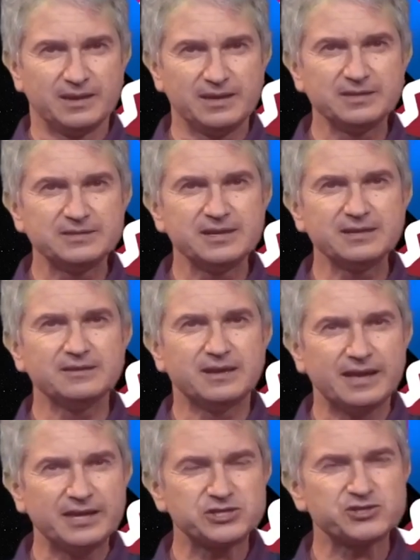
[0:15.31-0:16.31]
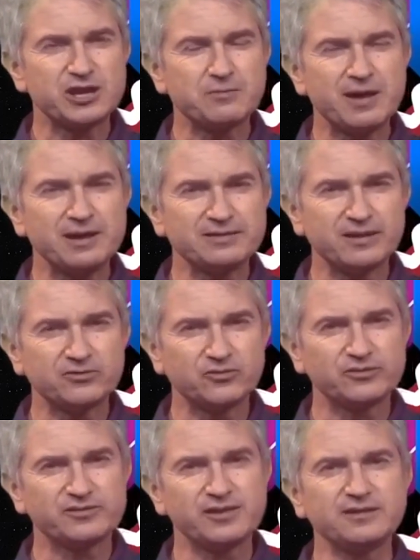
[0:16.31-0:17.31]
Indeed, H T M L is
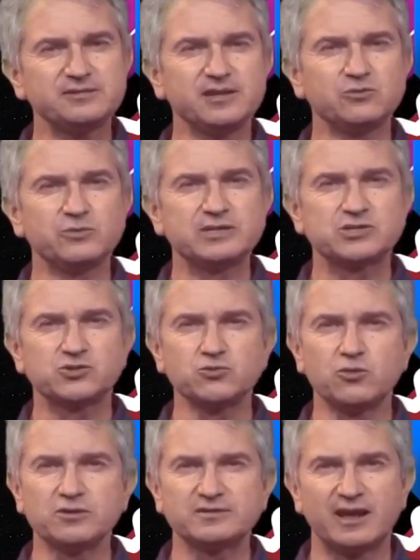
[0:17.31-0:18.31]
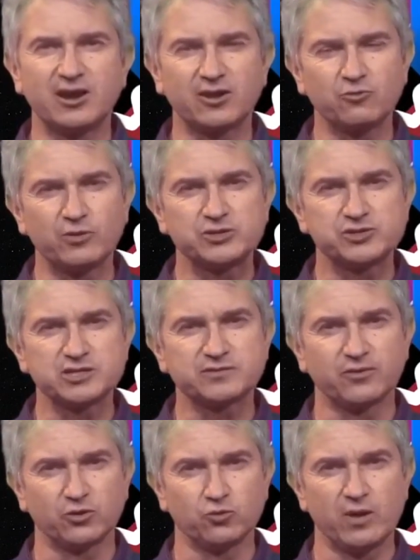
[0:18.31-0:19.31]
associated with two other languages
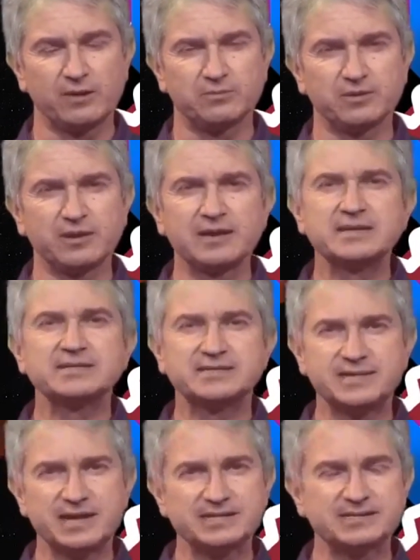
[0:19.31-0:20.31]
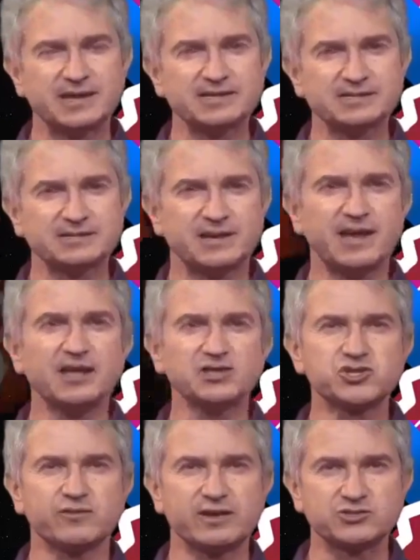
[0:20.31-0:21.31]
for the web, C S S and
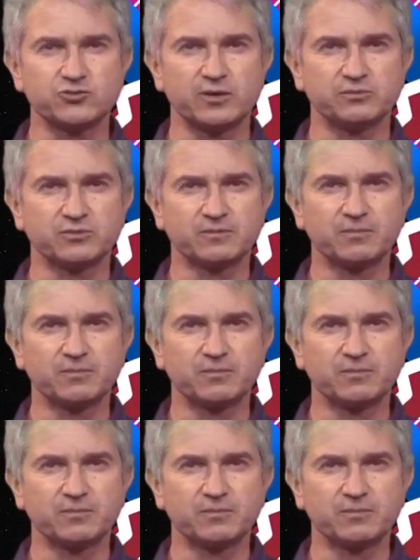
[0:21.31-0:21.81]
JavaScript.